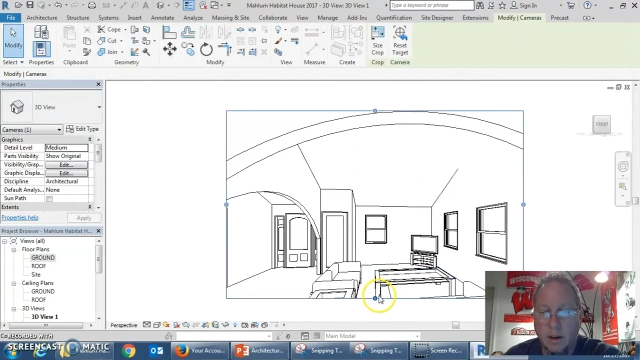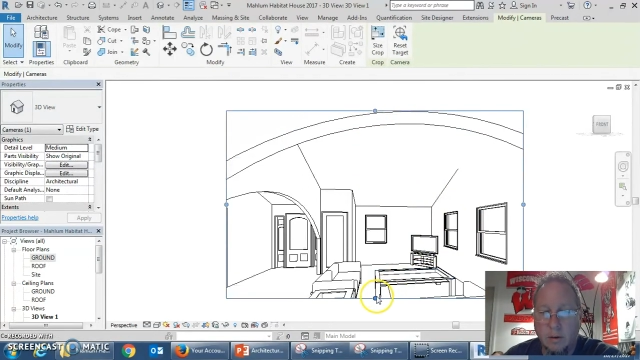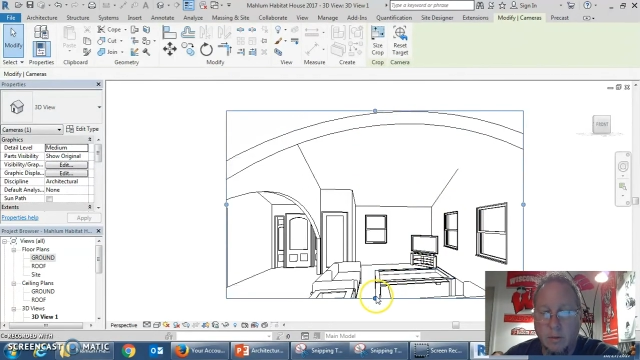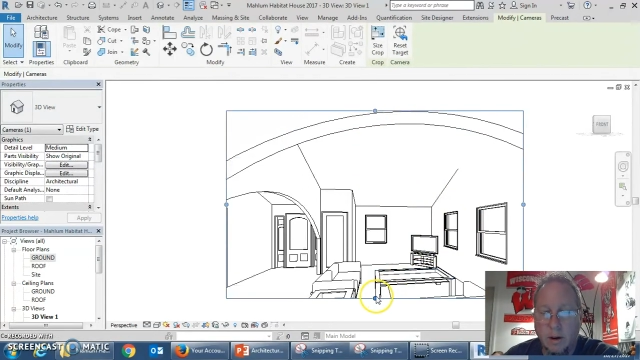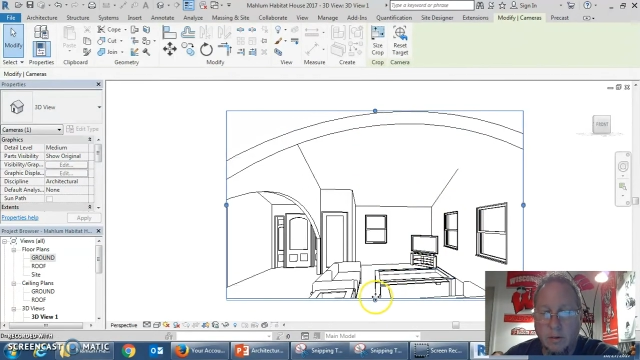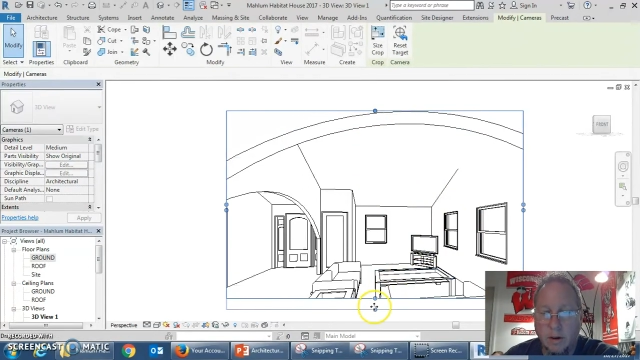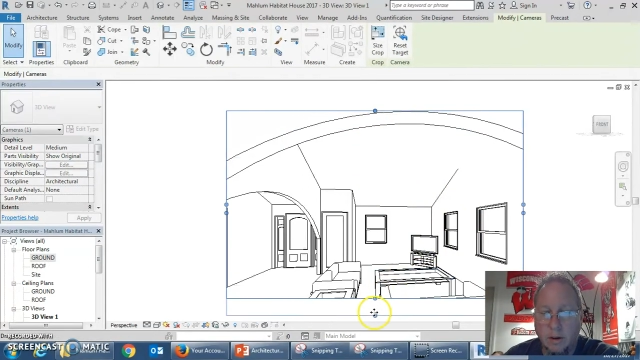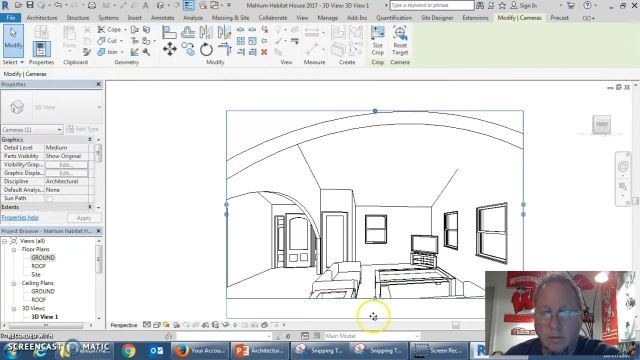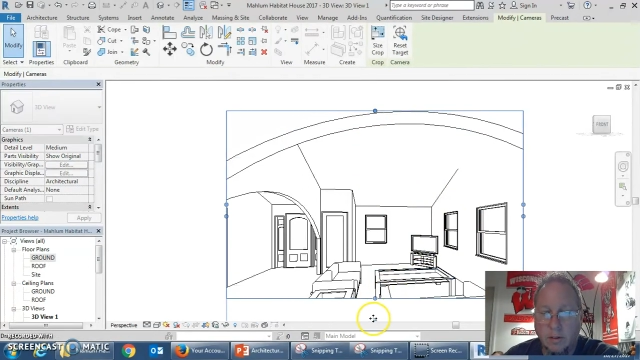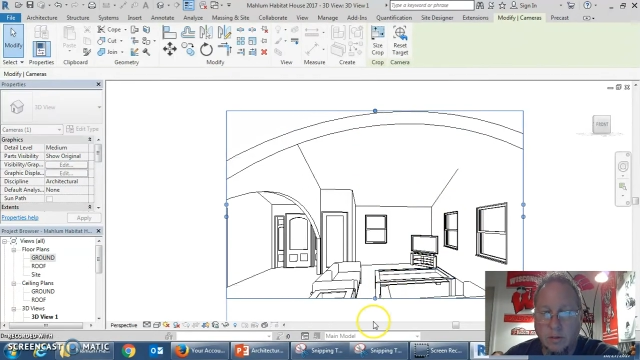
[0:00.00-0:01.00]
a rendering
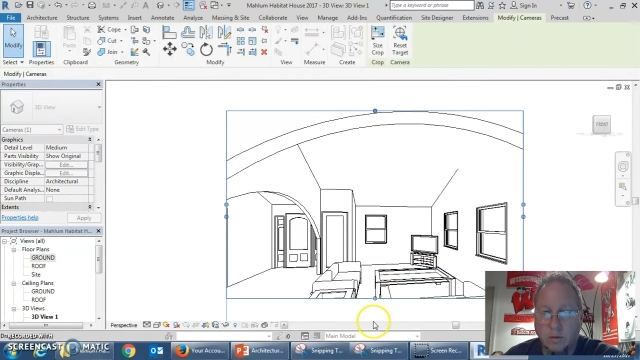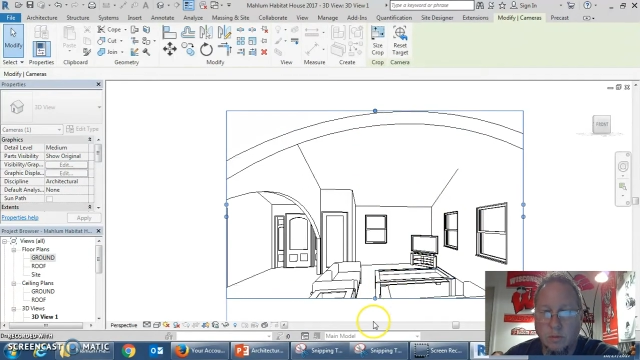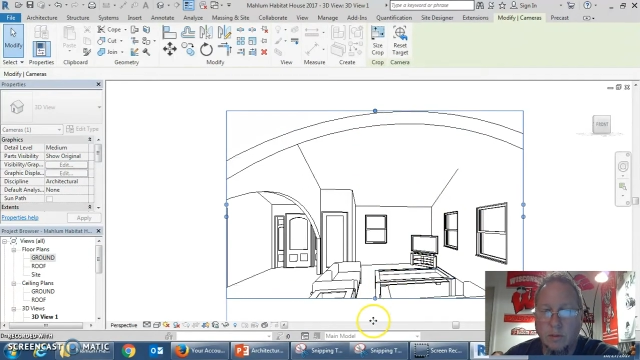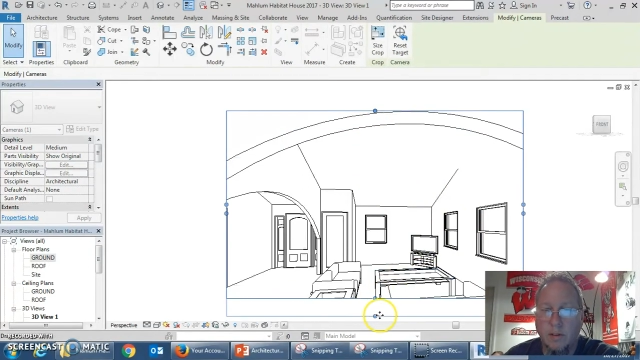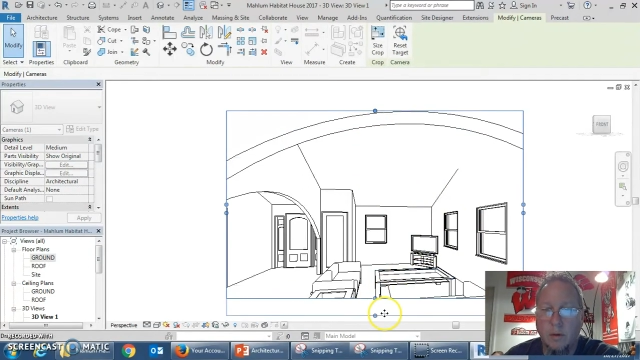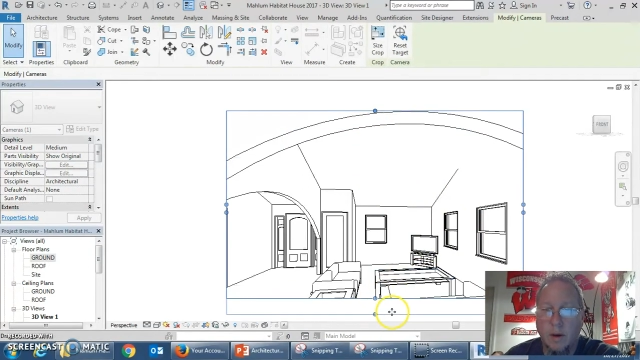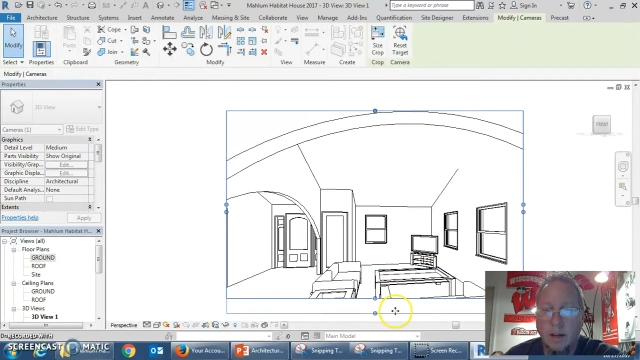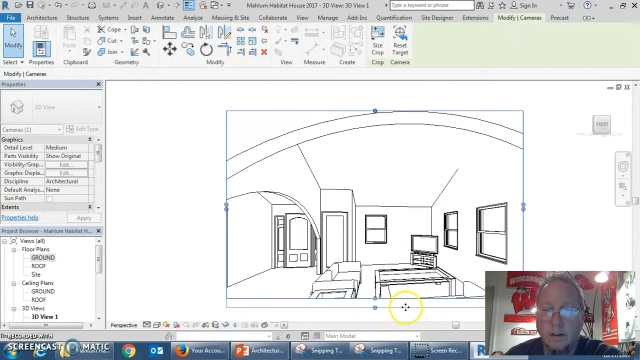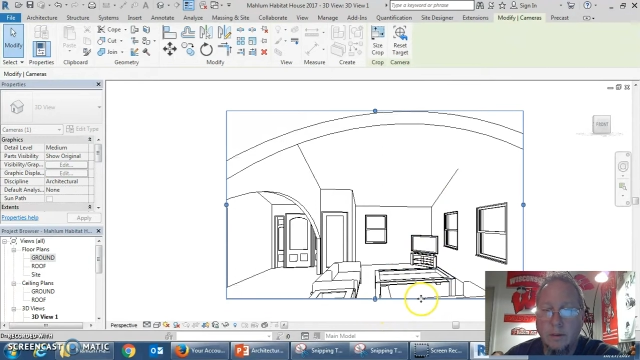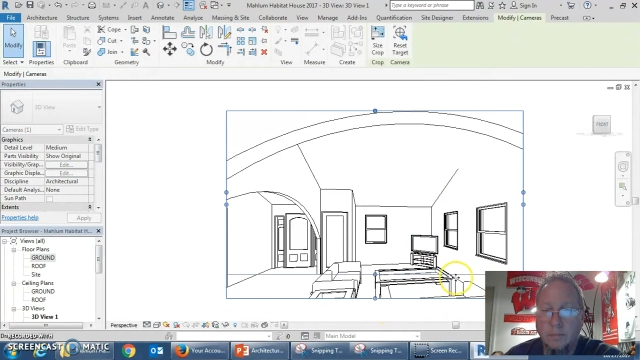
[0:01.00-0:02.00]
of this room if I
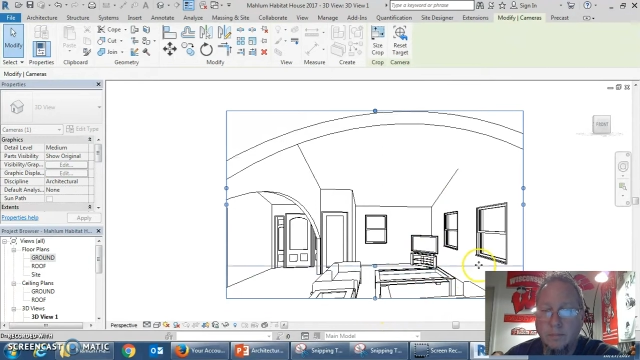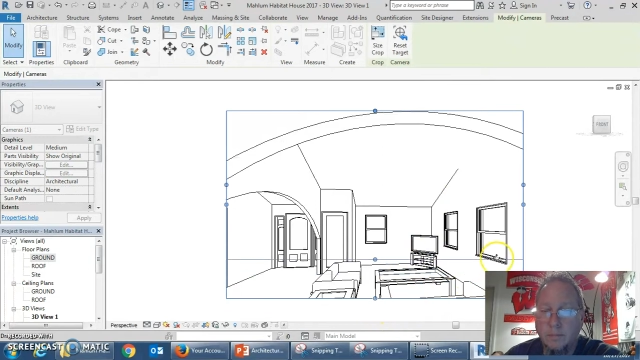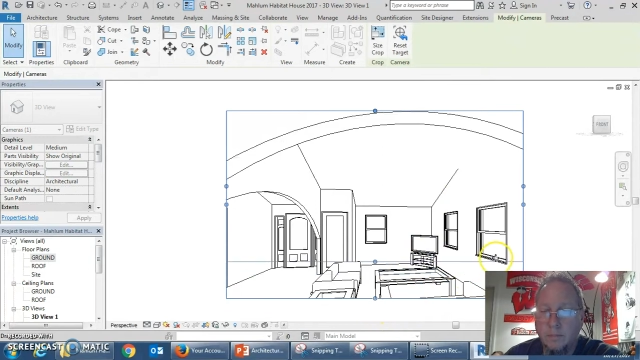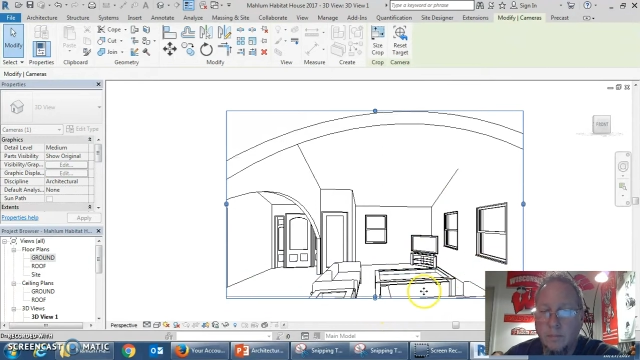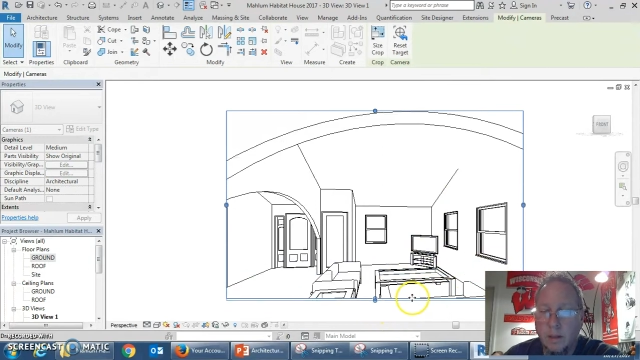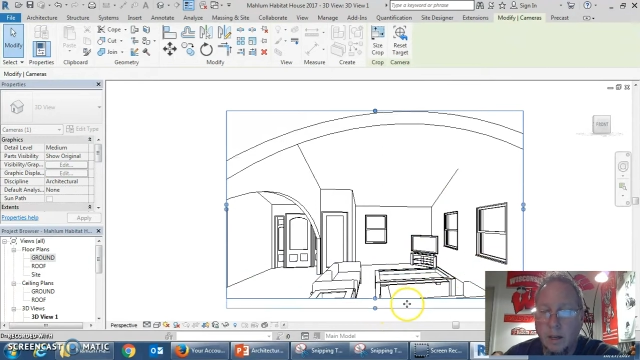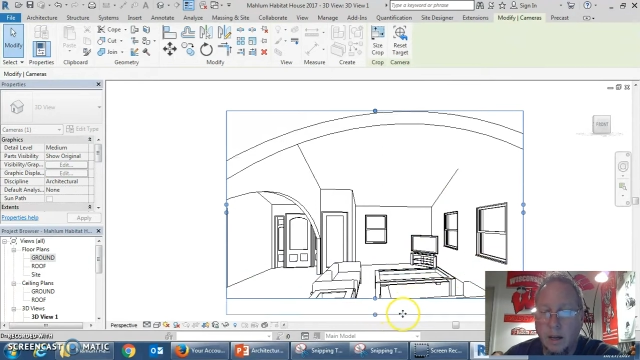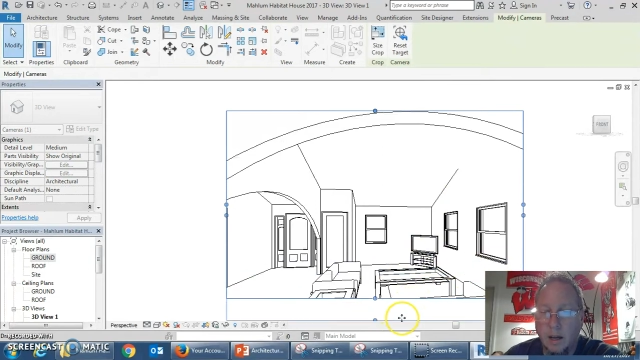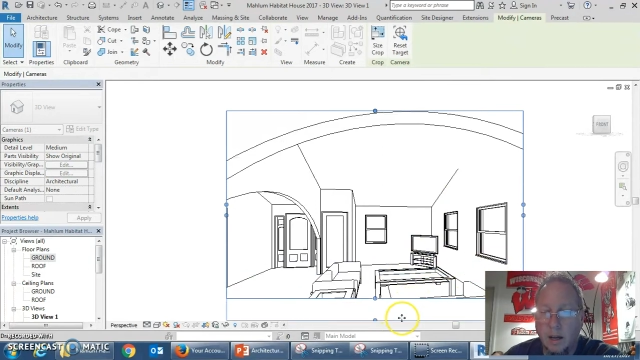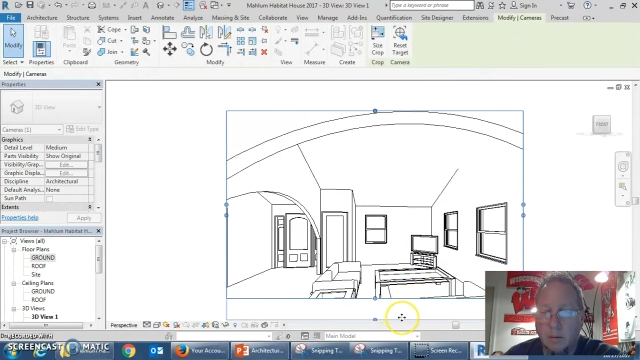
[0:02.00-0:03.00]
want
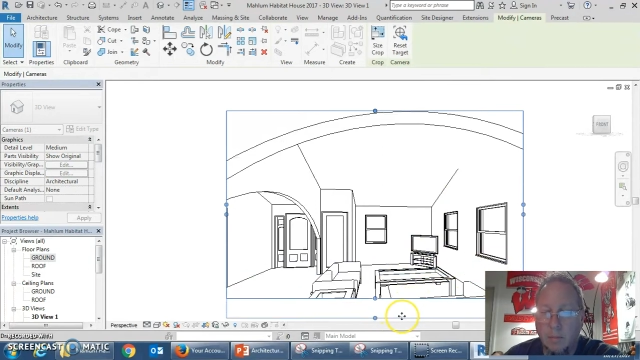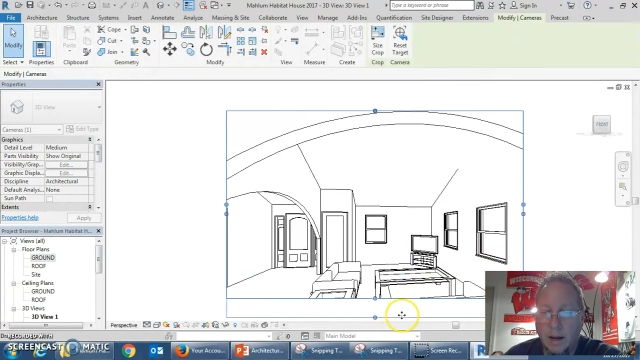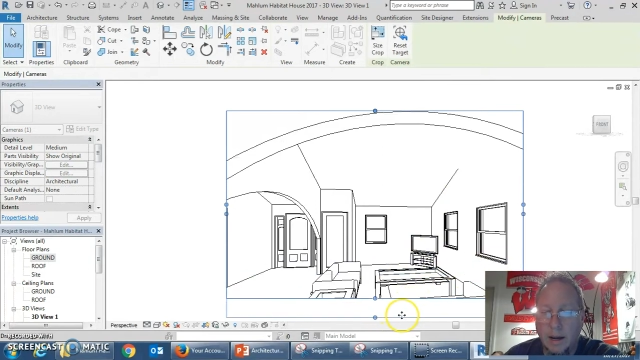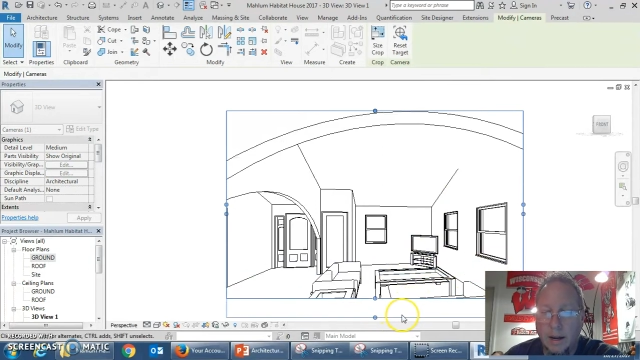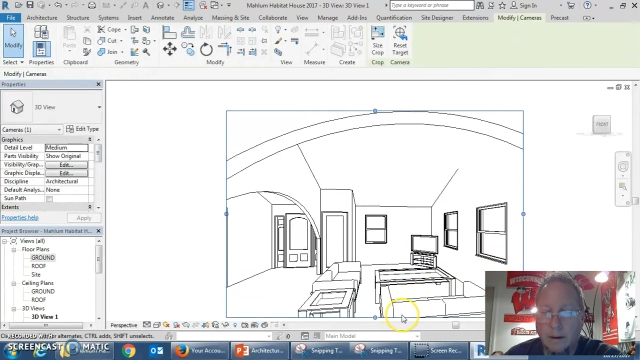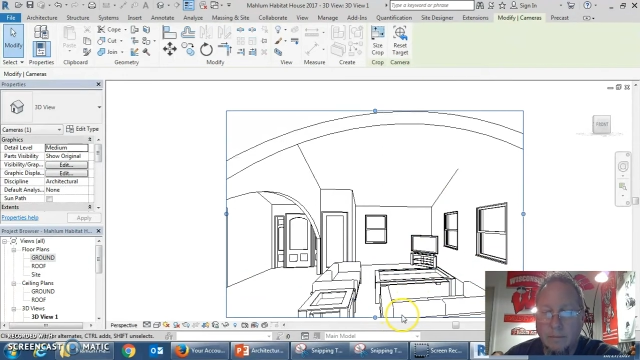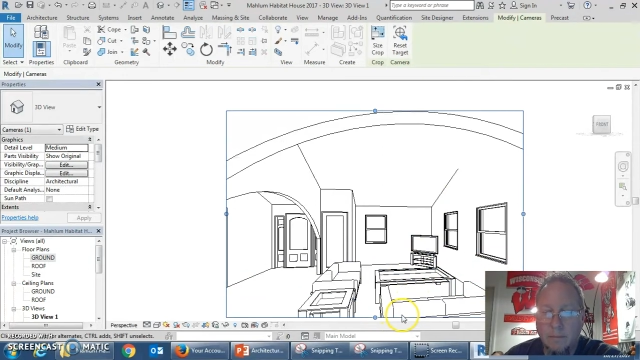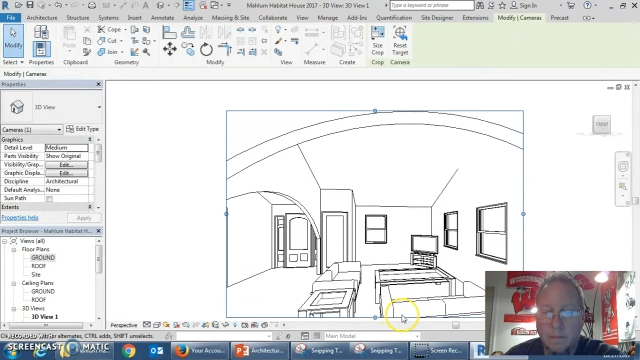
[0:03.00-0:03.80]
by